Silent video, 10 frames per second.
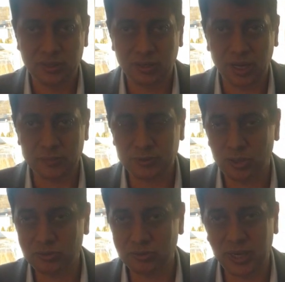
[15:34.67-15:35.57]
carbs
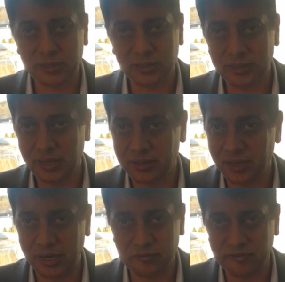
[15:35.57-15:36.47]
altogether. There are
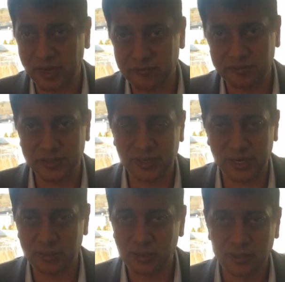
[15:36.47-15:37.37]
diet fat-free
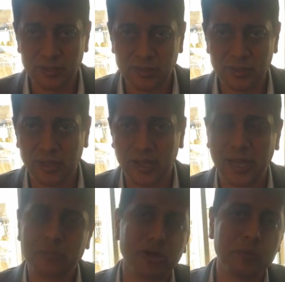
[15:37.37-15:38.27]
diet.
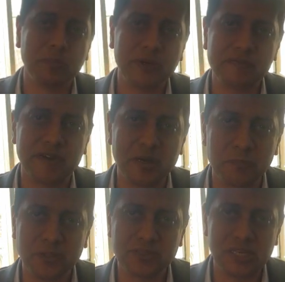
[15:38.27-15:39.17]
I'm not a big fan
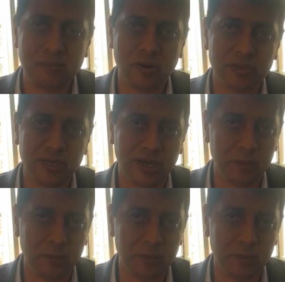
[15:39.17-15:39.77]
personally about it. I